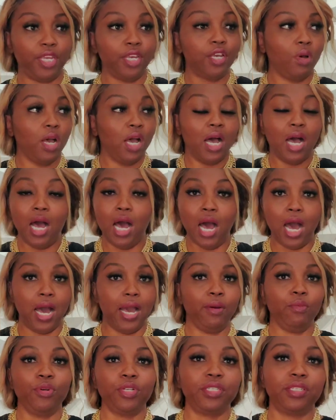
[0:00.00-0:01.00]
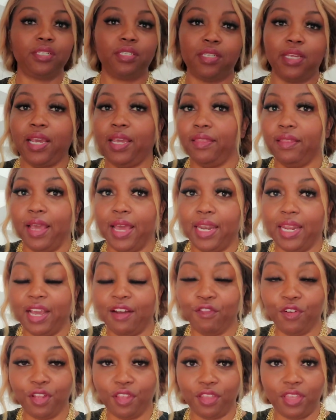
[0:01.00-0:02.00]
So I wouldn't say that
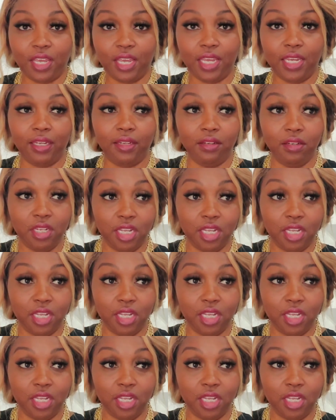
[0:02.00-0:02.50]
everything